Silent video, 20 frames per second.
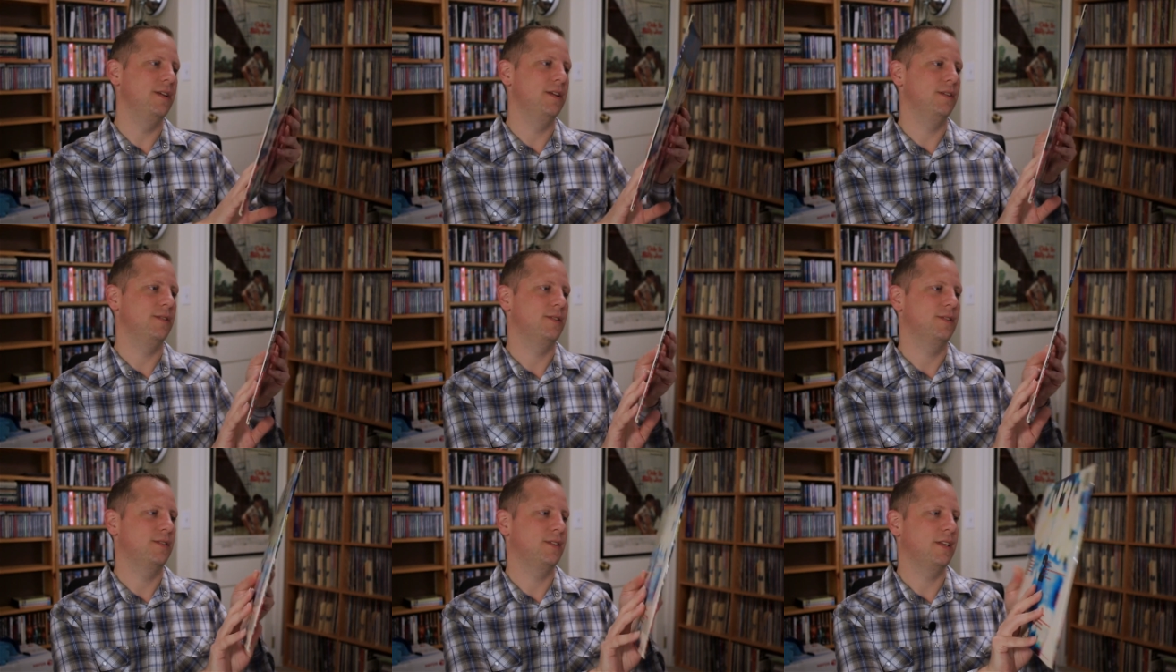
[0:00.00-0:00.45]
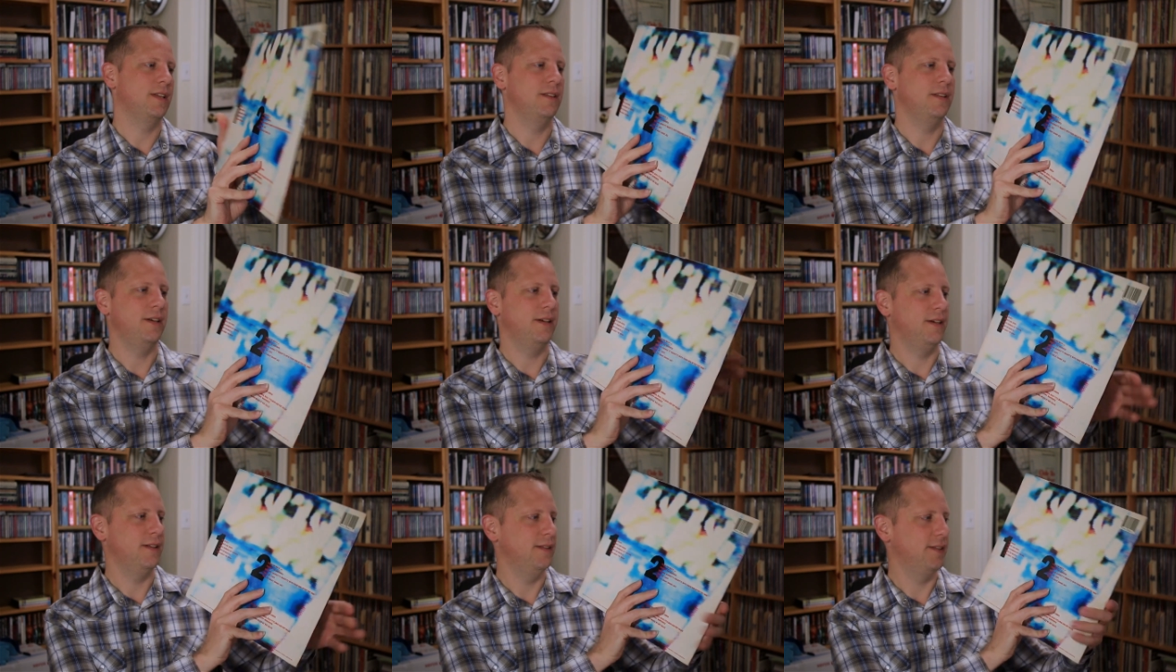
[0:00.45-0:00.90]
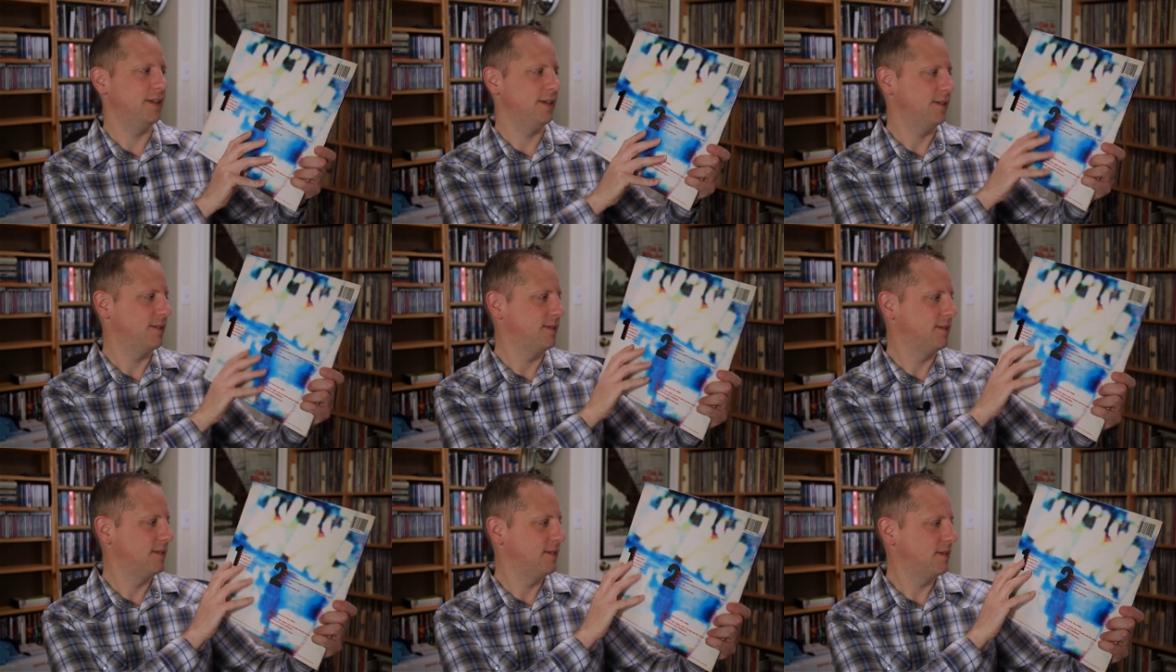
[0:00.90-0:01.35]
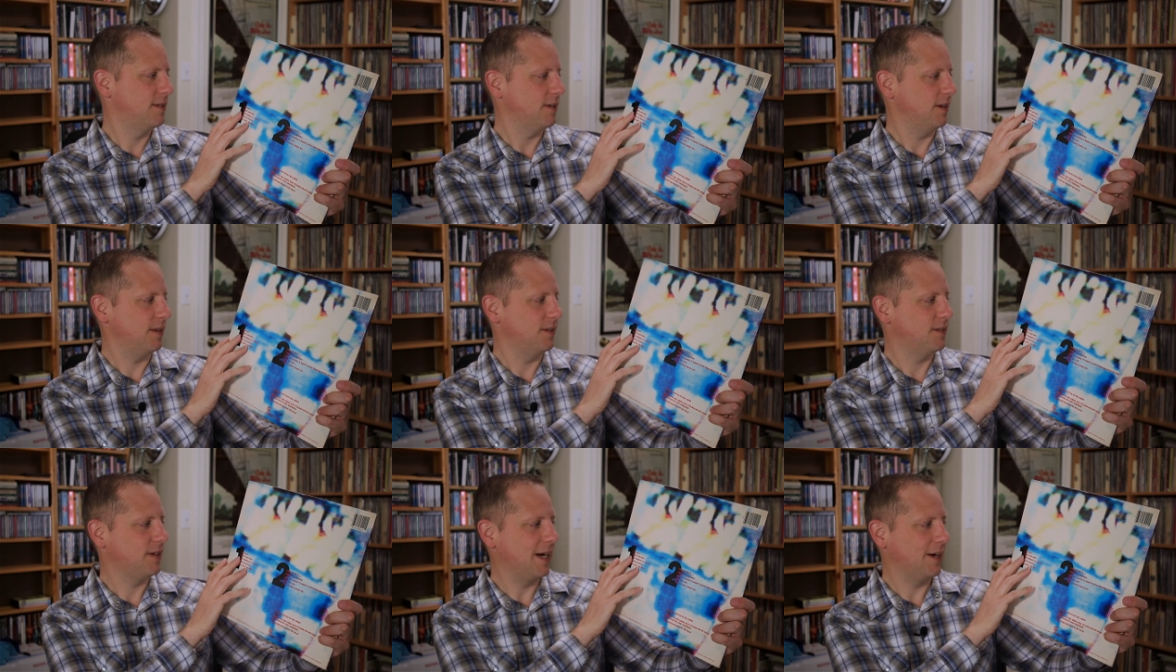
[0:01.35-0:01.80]
You know, the the
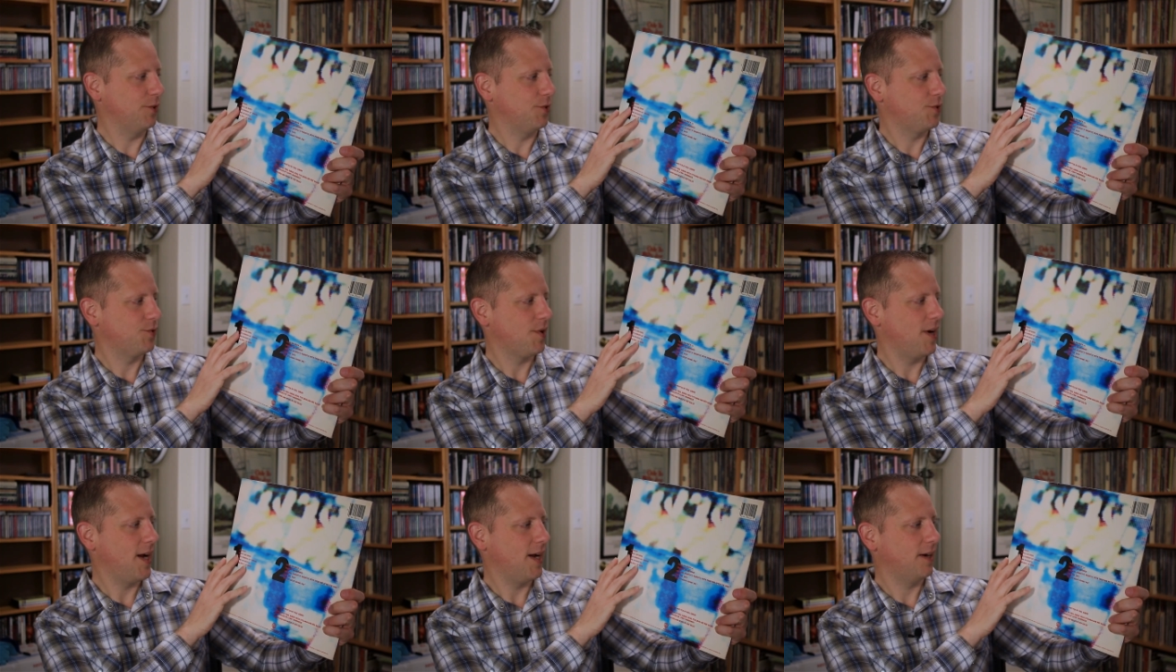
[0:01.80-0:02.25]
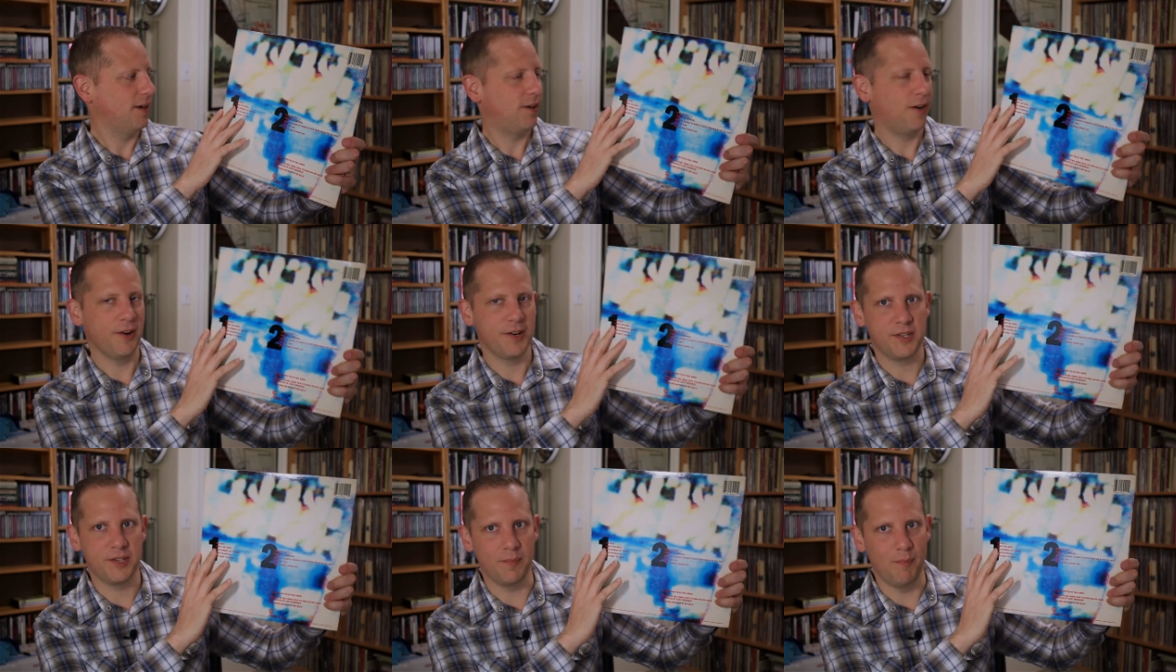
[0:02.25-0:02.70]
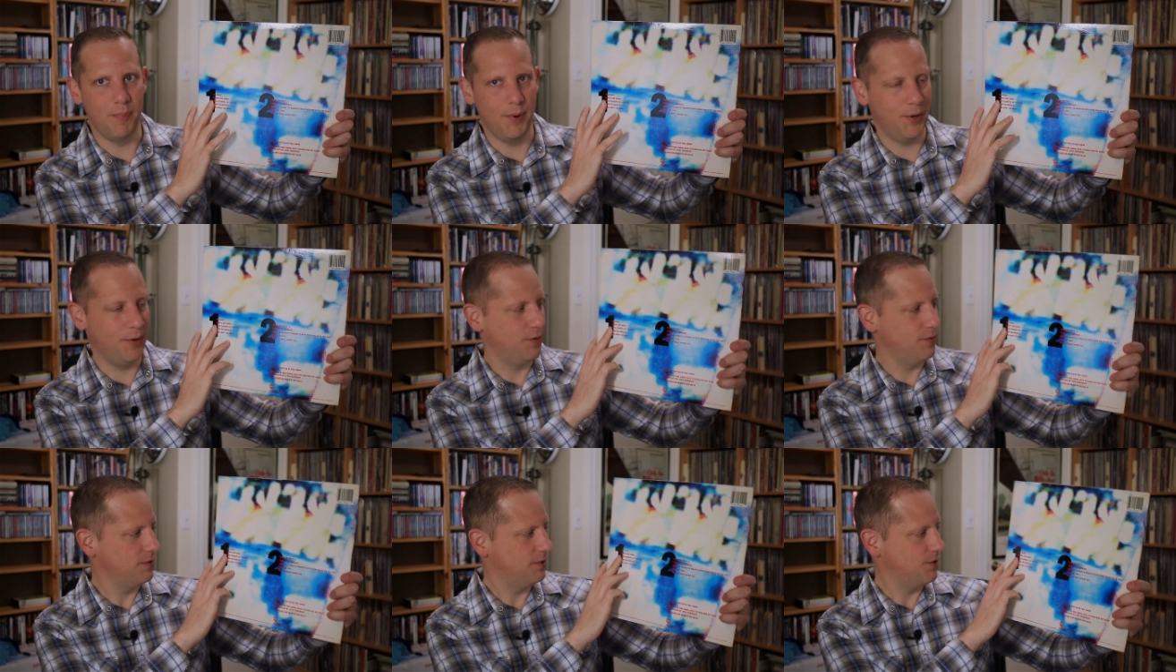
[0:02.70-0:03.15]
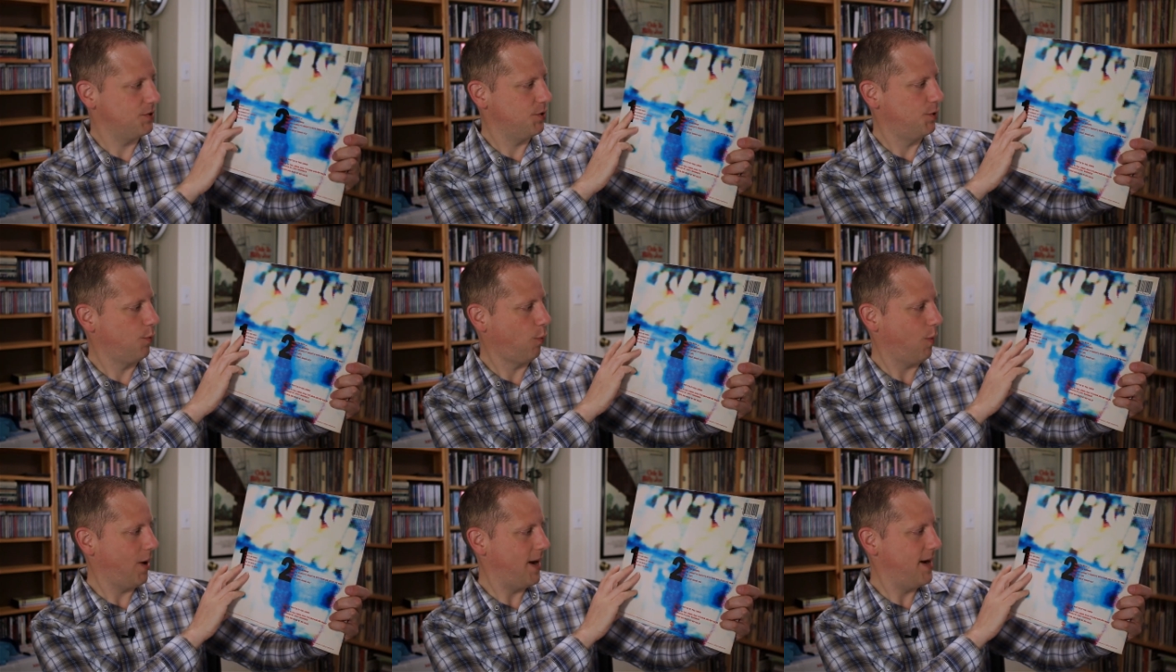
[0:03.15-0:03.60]
uh, title track "Hearts and Bones" is
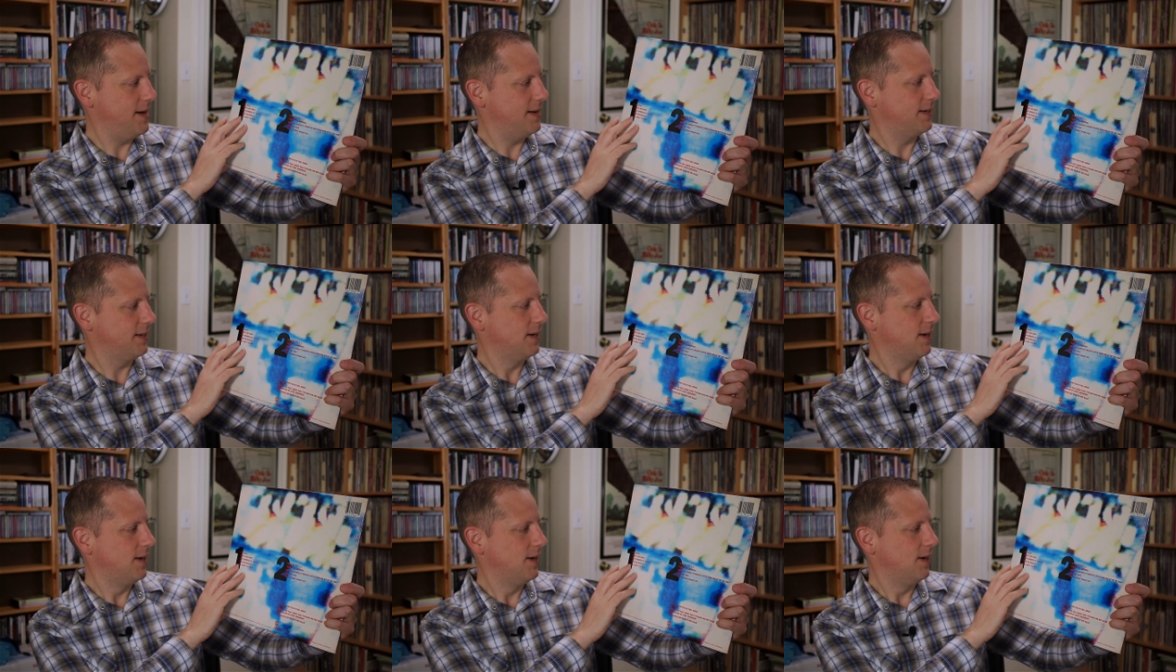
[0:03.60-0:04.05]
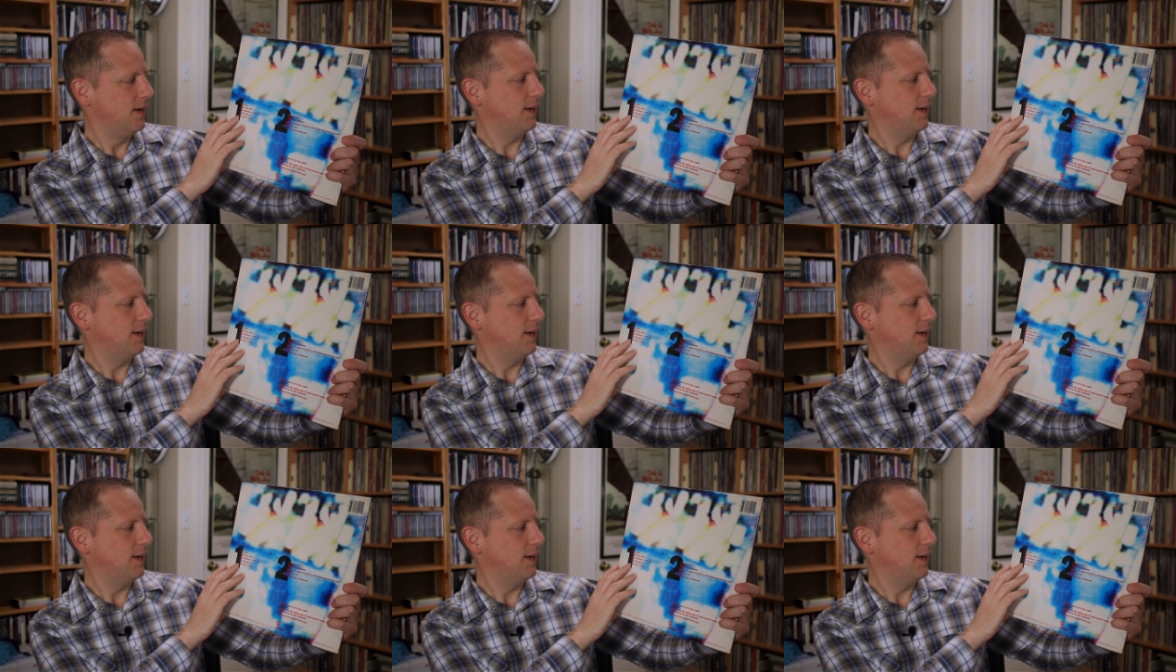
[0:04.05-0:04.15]
great.